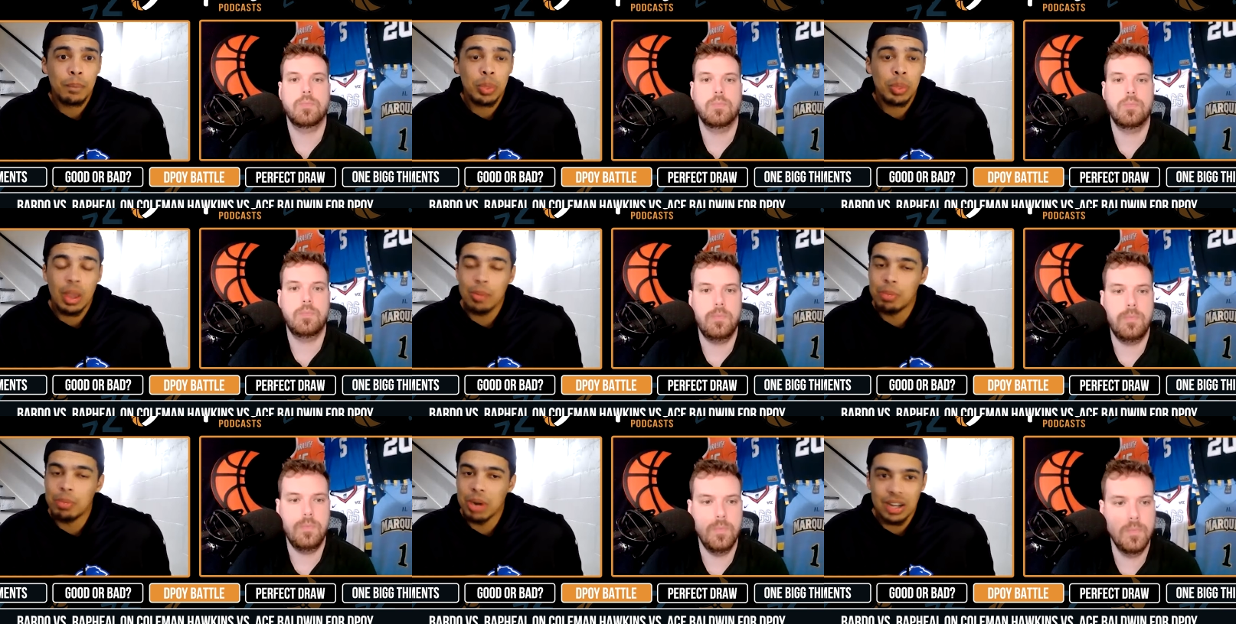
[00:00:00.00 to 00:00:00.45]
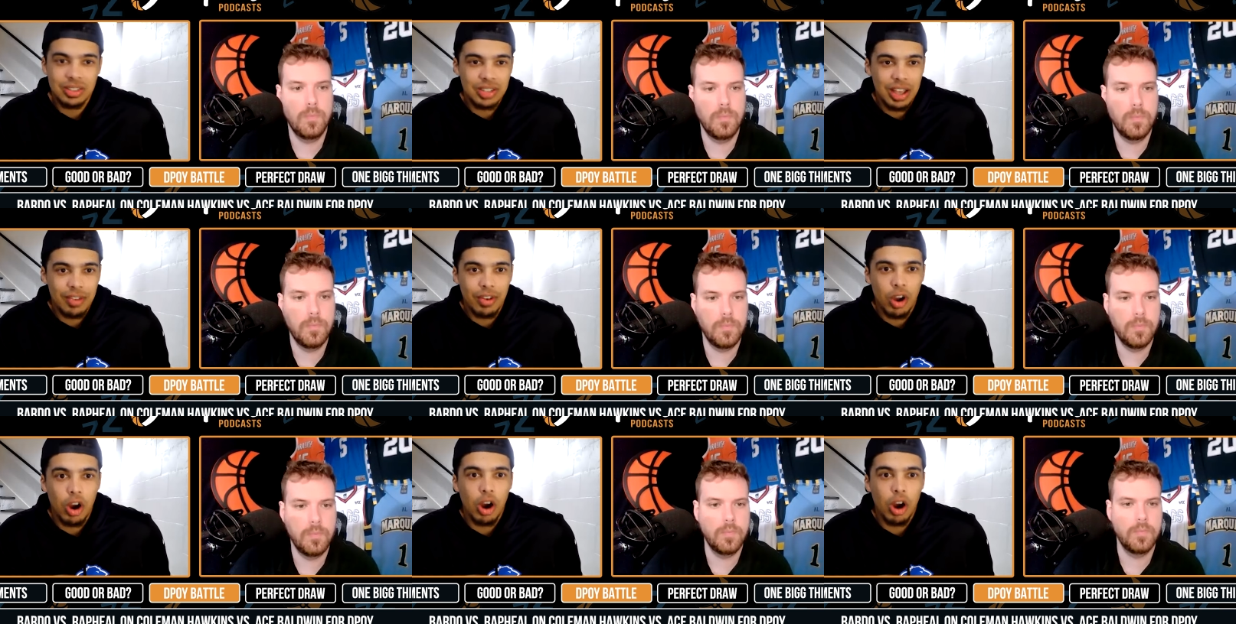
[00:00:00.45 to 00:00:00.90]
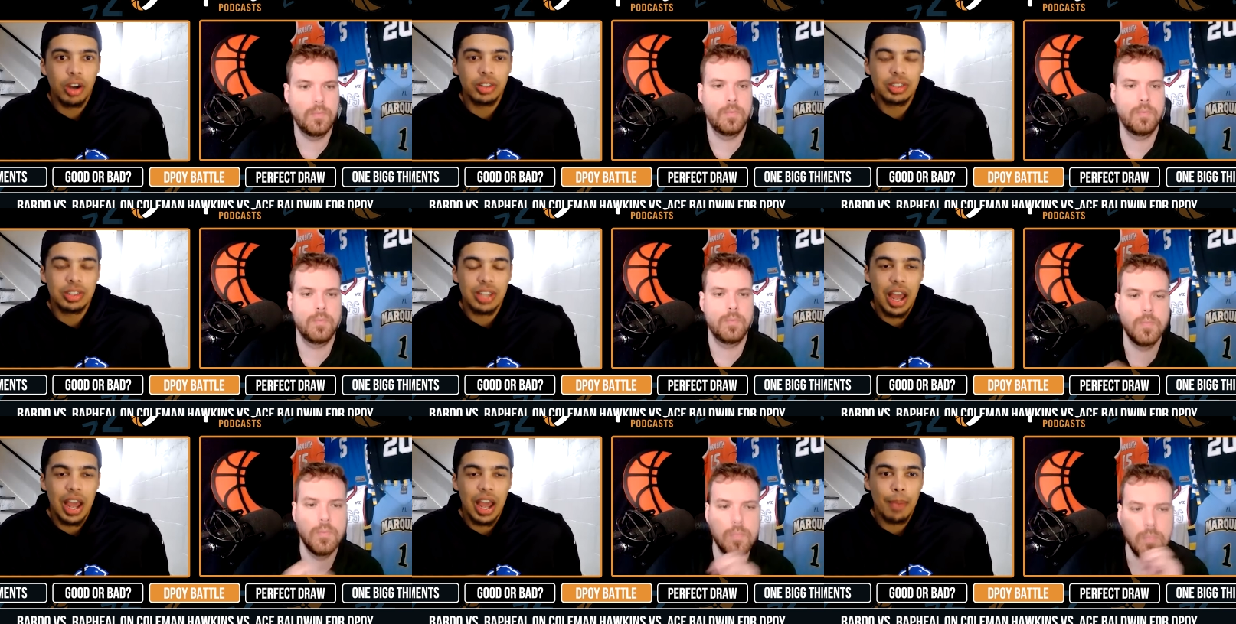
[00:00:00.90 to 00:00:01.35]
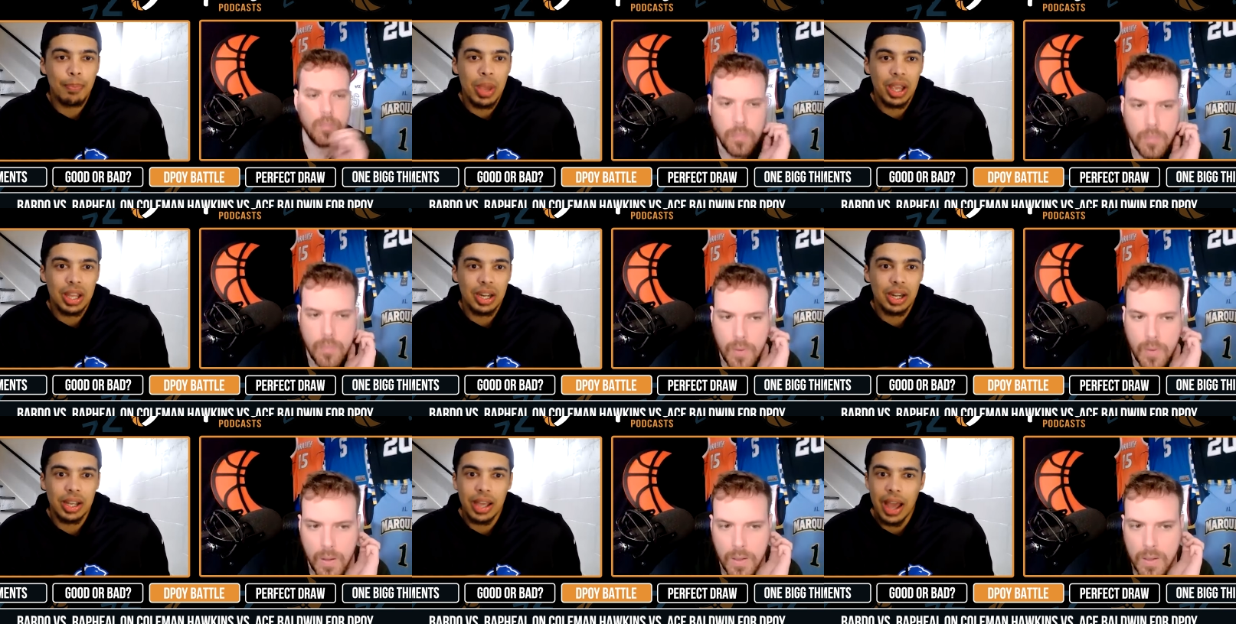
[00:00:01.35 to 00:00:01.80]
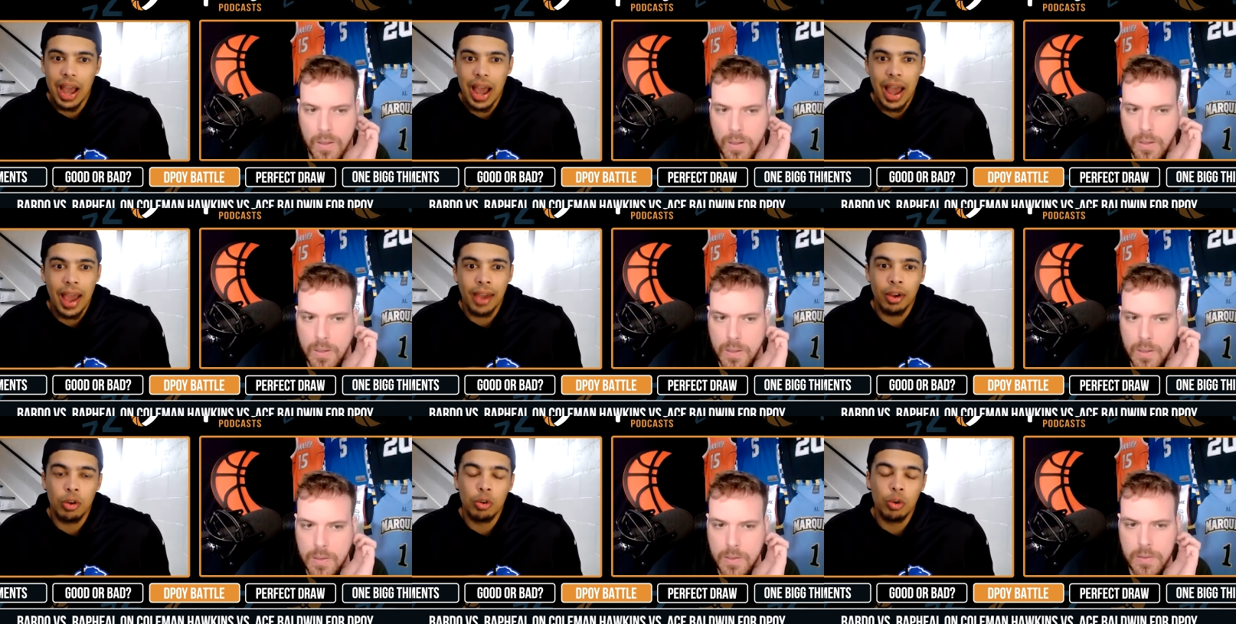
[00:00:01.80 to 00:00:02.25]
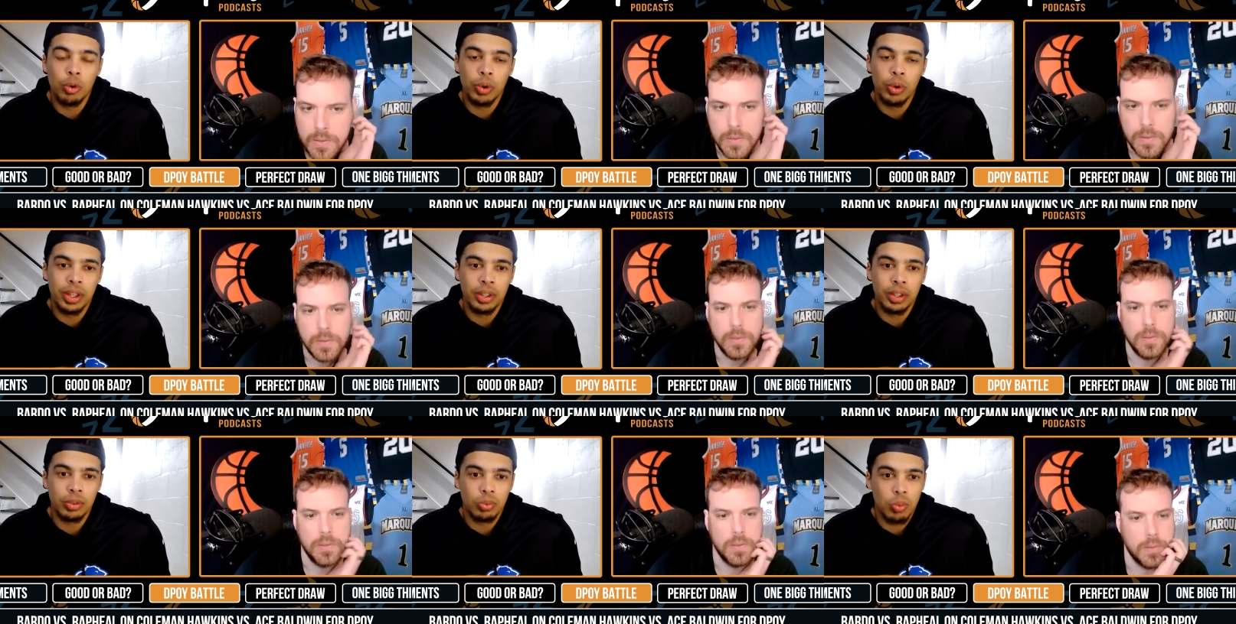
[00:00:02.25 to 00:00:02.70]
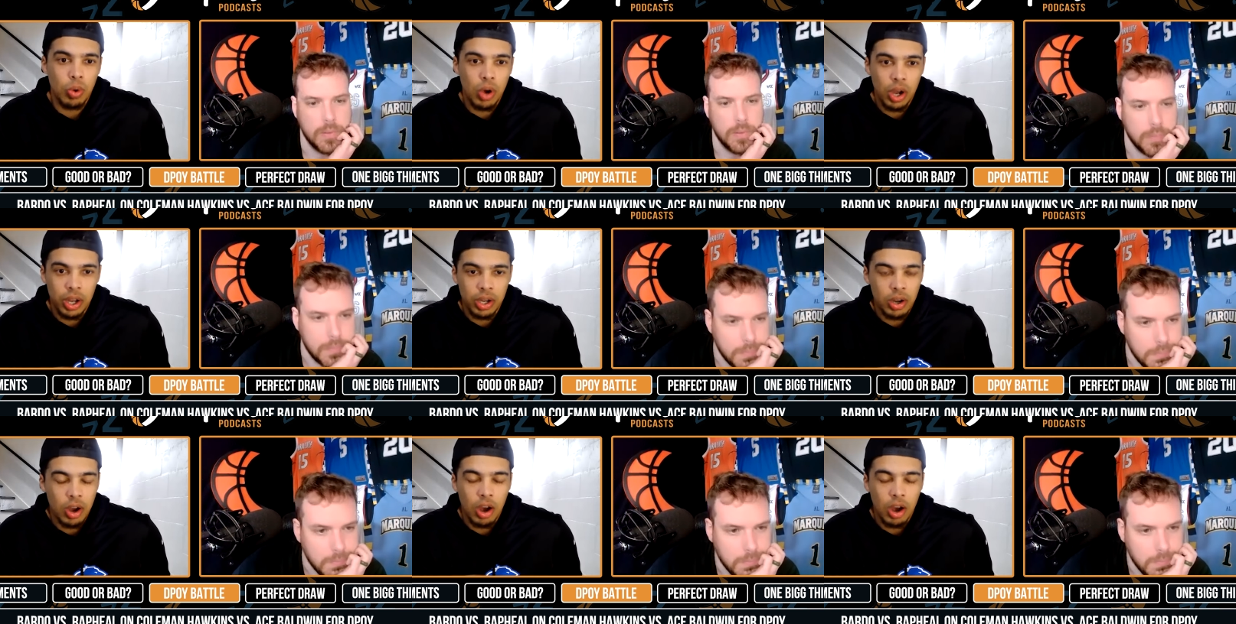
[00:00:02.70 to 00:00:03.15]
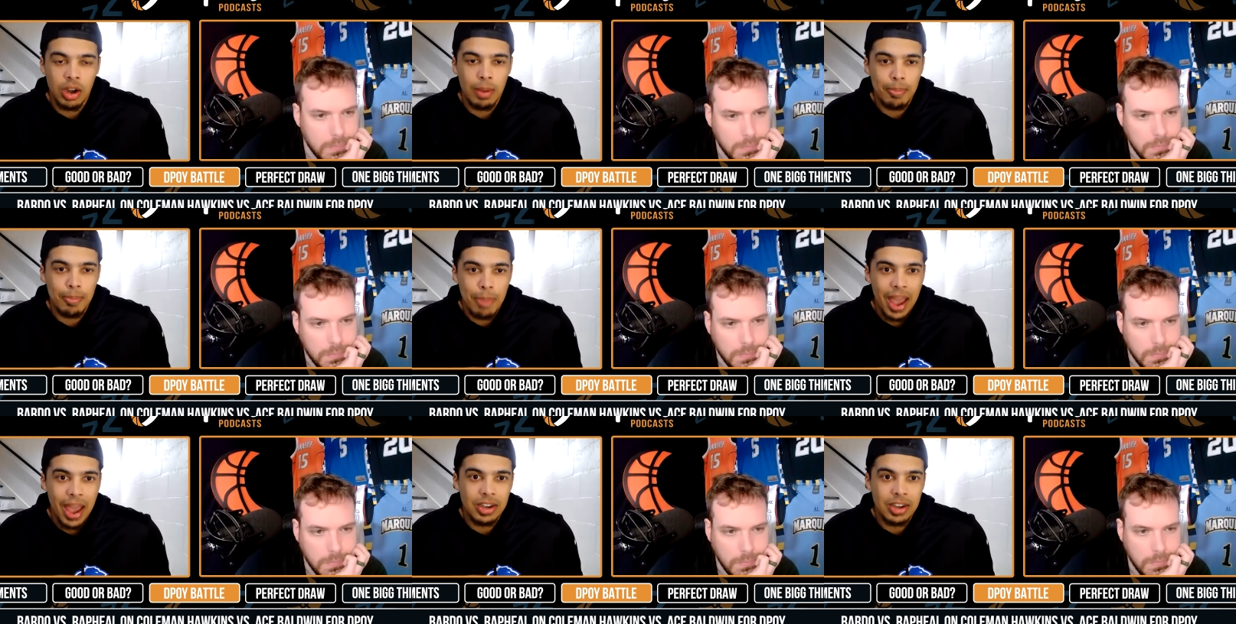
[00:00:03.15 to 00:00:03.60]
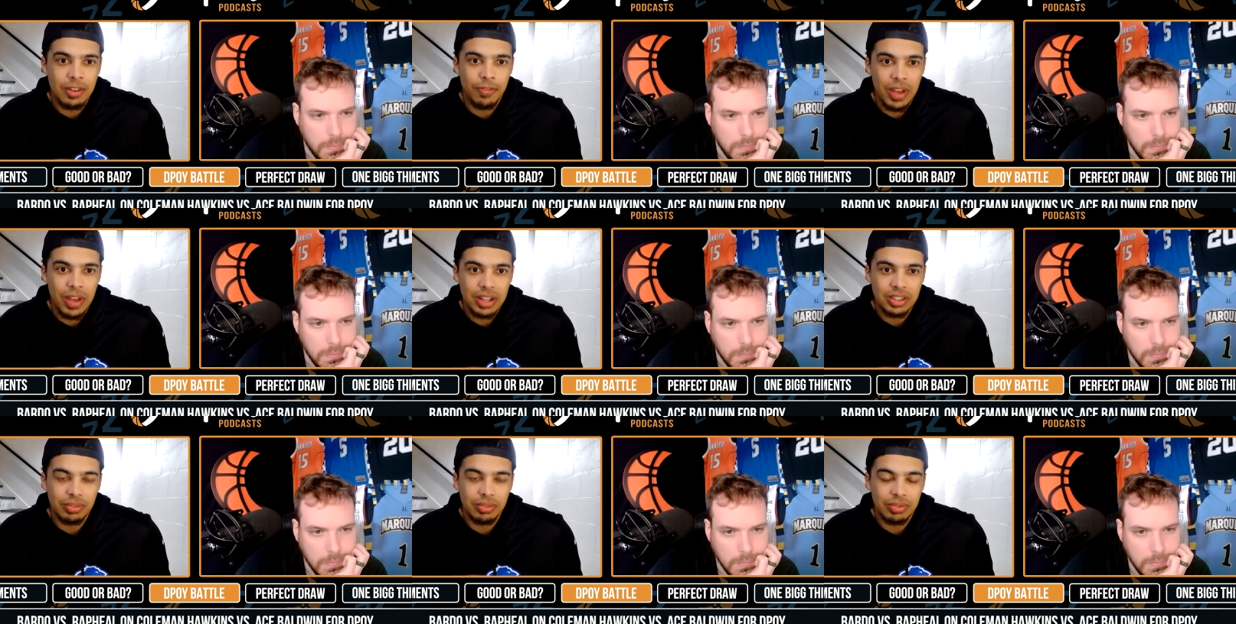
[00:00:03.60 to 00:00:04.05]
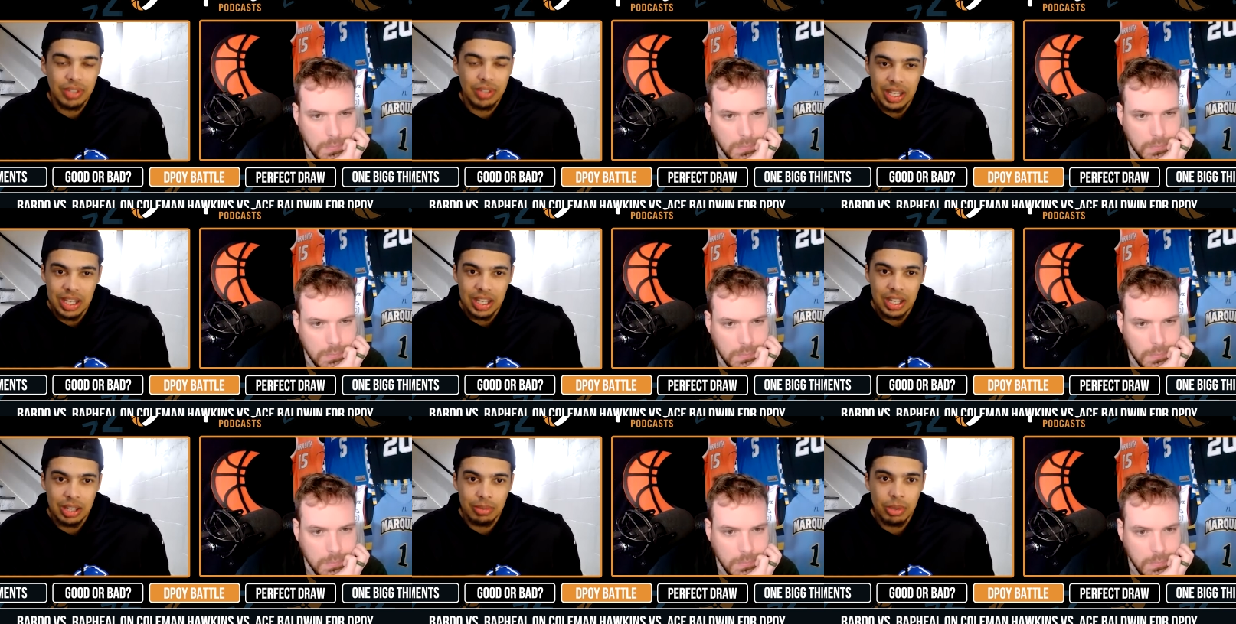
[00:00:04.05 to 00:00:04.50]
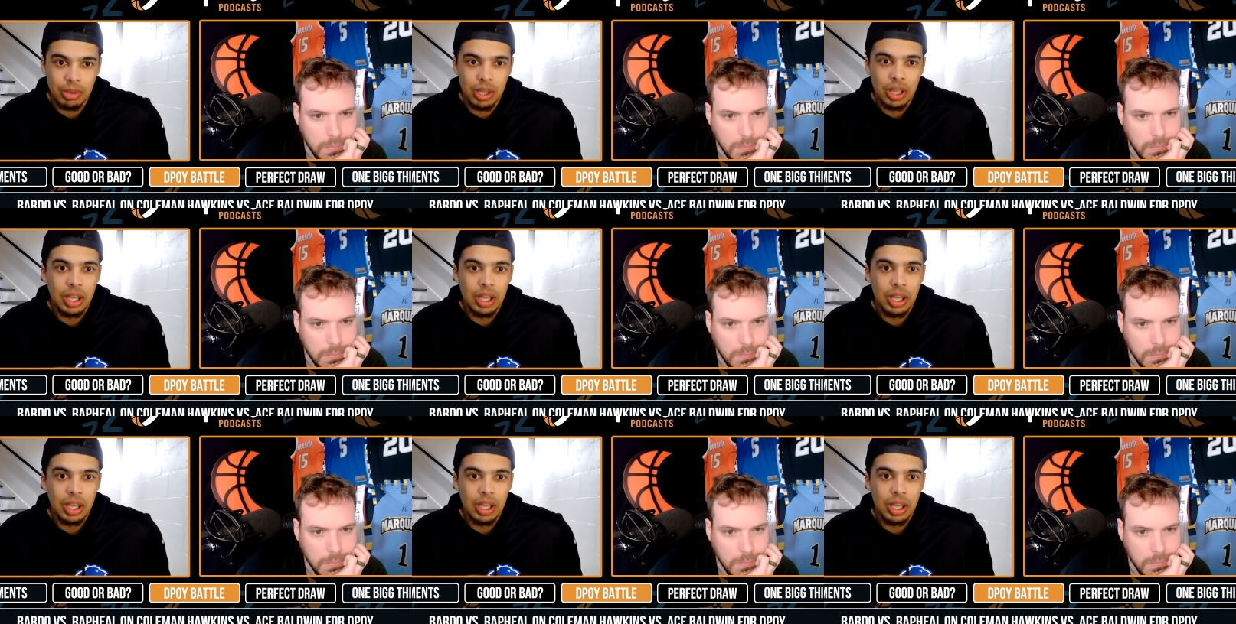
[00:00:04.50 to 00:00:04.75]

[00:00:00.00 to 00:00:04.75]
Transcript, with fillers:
Speaker 1: But I just have a hard time picking a guy who is one on a bad defensive team